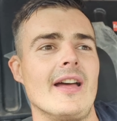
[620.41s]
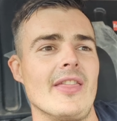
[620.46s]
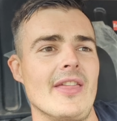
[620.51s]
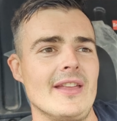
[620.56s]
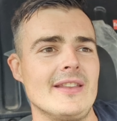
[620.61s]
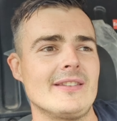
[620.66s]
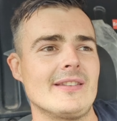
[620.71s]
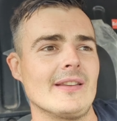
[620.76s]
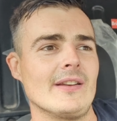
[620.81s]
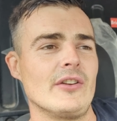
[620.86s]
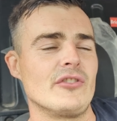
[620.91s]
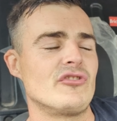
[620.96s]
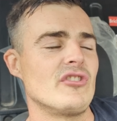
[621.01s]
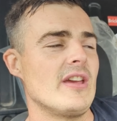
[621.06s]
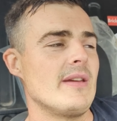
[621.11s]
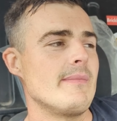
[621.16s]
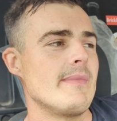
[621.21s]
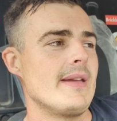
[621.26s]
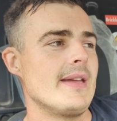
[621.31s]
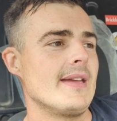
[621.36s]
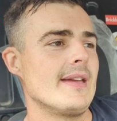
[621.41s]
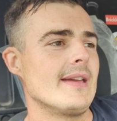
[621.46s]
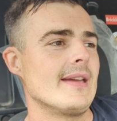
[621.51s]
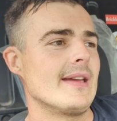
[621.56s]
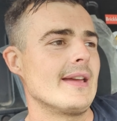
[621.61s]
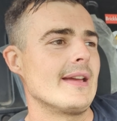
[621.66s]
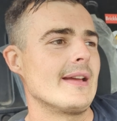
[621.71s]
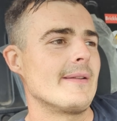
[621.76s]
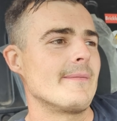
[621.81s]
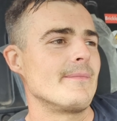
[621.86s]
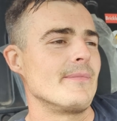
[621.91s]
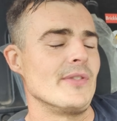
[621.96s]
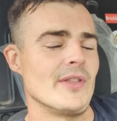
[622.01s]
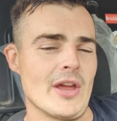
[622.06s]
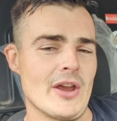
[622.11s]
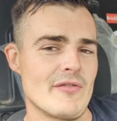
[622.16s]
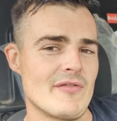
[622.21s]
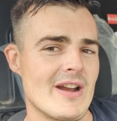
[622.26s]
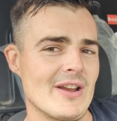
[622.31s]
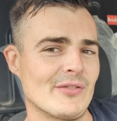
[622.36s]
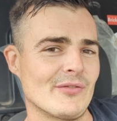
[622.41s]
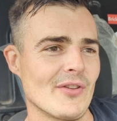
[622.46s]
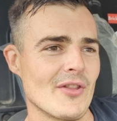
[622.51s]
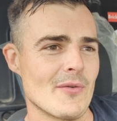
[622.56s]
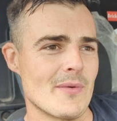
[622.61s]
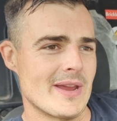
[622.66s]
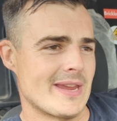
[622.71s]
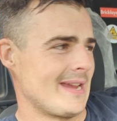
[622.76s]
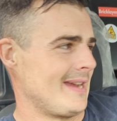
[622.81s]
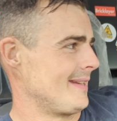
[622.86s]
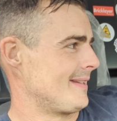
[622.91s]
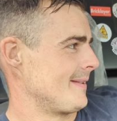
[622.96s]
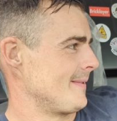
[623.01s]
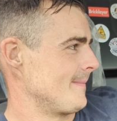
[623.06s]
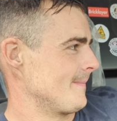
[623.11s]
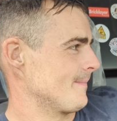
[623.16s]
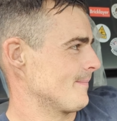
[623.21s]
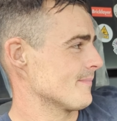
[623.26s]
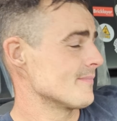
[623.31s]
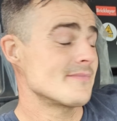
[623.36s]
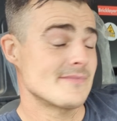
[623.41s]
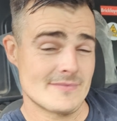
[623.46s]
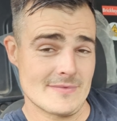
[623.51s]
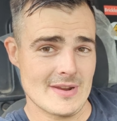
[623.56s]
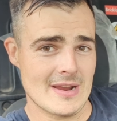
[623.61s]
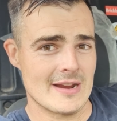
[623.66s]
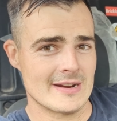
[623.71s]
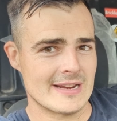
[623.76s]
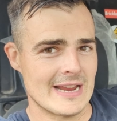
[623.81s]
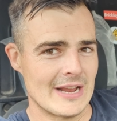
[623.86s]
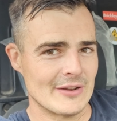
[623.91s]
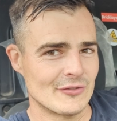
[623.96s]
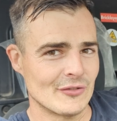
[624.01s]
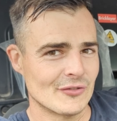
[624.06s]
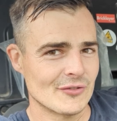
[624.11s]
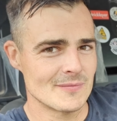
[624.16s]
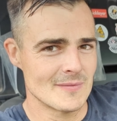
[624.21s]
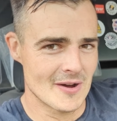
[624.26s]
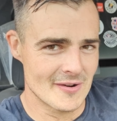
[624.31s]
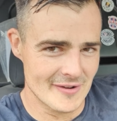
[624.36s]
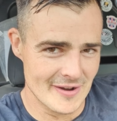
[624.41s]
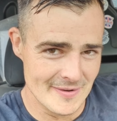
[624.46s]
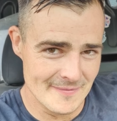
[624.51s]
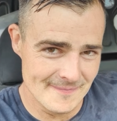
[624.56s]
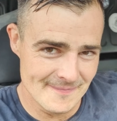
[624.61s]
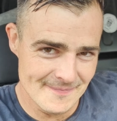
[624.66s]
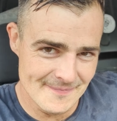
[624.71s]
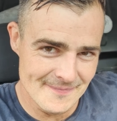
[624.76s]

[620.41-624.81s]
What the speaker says: Then to the gym. No rest for the wicked. I'll catch you tomorrow.